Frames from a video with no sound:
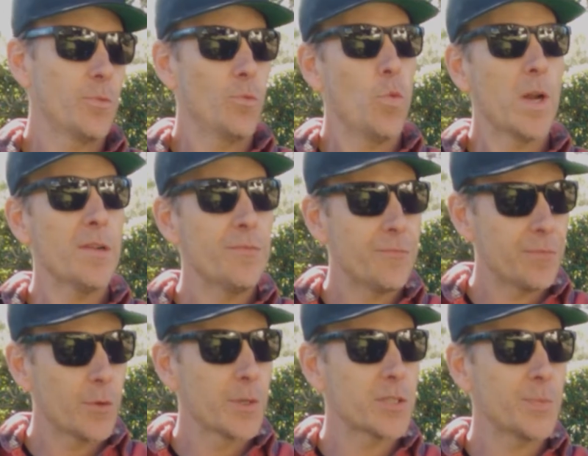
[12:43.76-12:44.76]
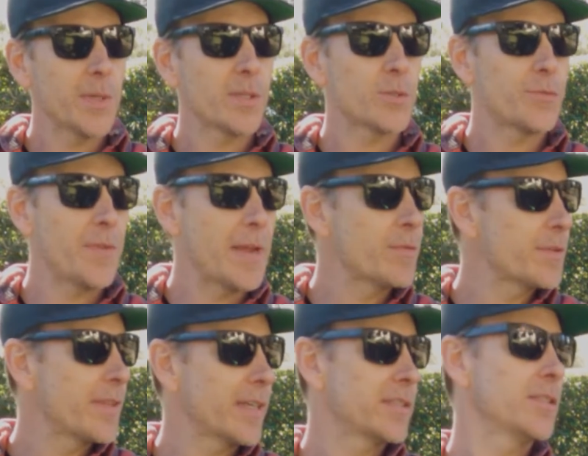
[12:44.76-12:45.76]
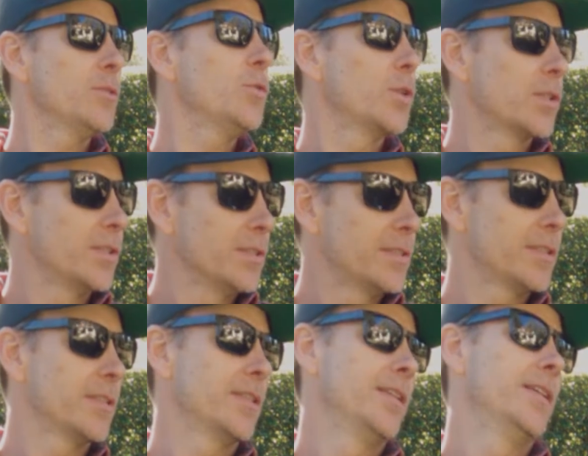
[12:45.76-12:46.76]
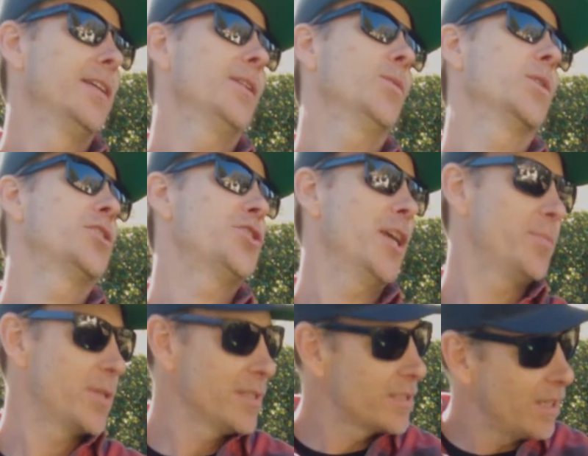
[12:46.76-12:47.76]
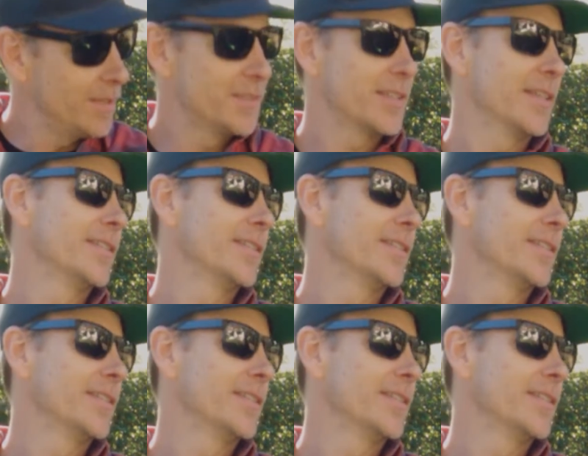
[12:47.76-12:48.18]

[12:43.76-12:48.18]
One of Chris Miller's favorite things in the world was chips and salsa.